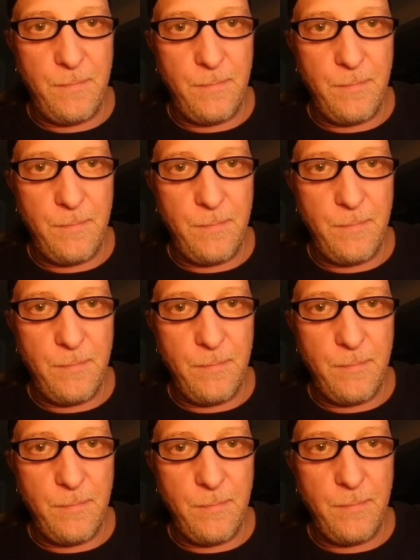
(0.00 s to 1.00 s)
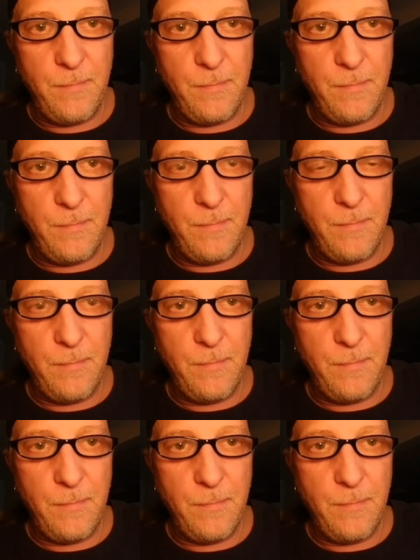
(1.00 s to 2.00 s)

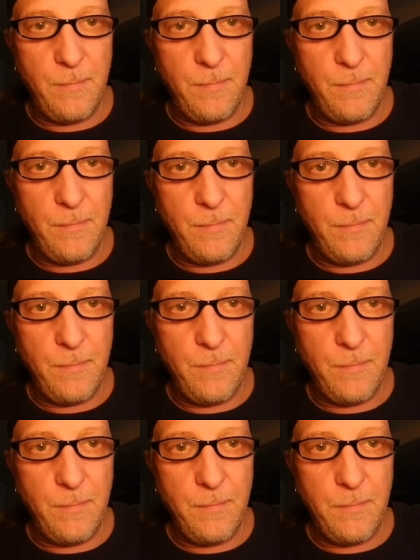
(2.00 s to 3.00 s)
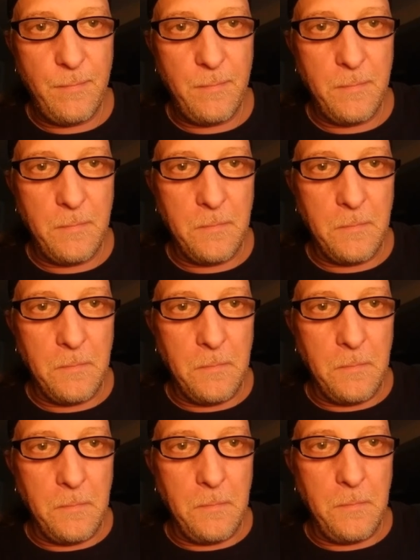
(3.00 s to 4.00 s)

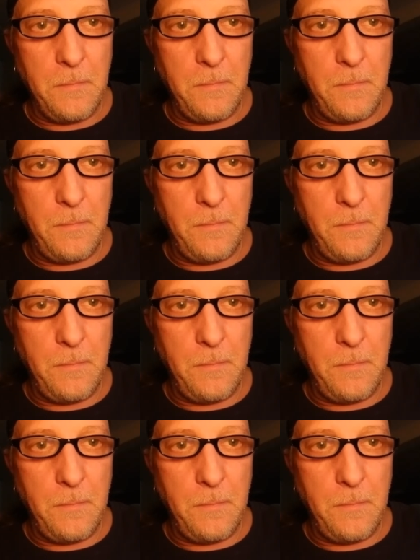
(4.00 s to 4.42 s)
(no one is talking)